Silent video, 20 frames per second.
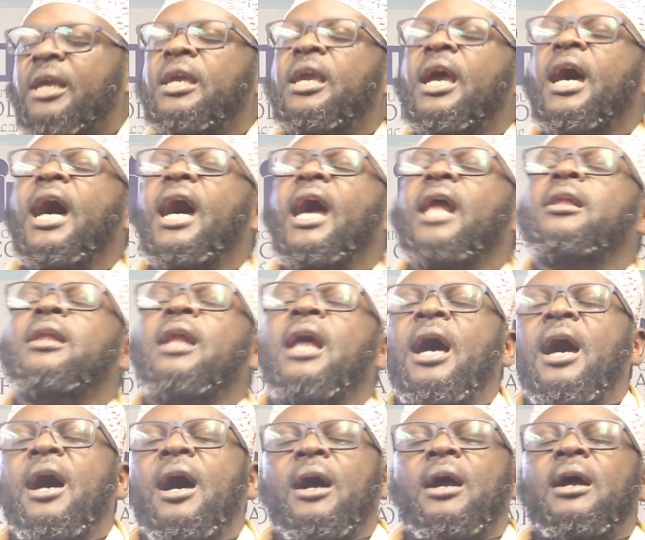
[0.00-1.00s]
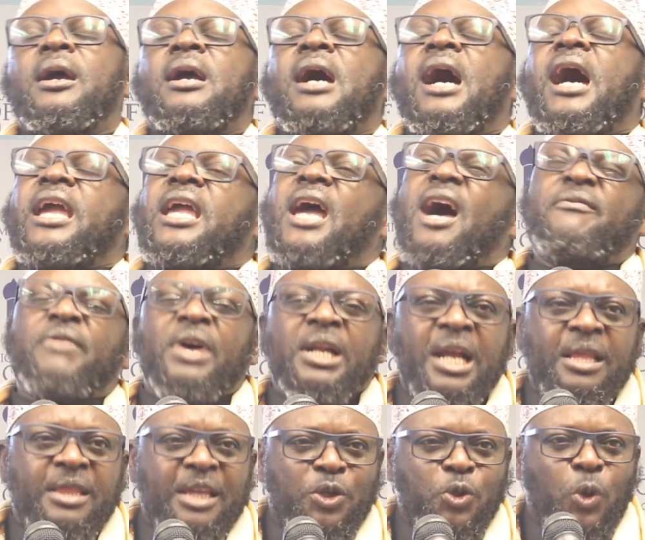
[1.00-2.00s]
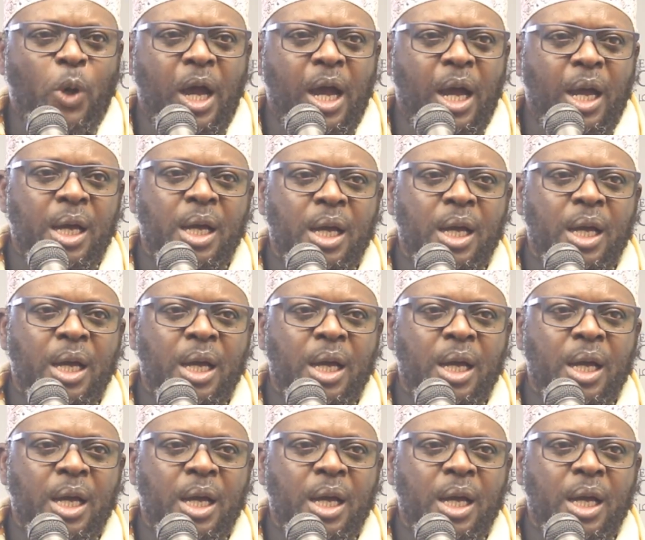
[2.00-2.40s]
Ya Allah, I have another dua.